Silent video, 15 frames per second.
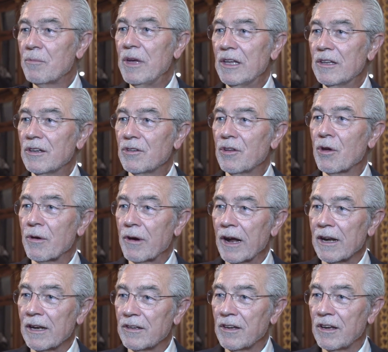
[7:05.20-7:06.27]
meet the
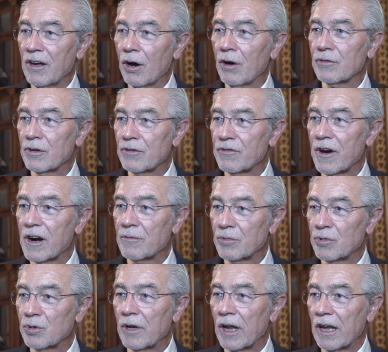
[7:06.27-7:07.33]
reality of the
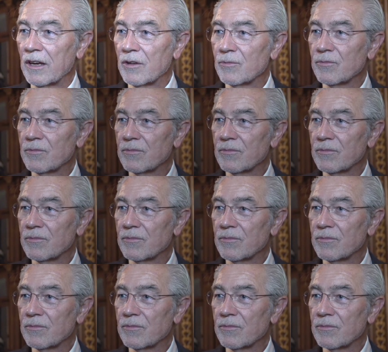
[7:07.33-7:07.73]
farm today.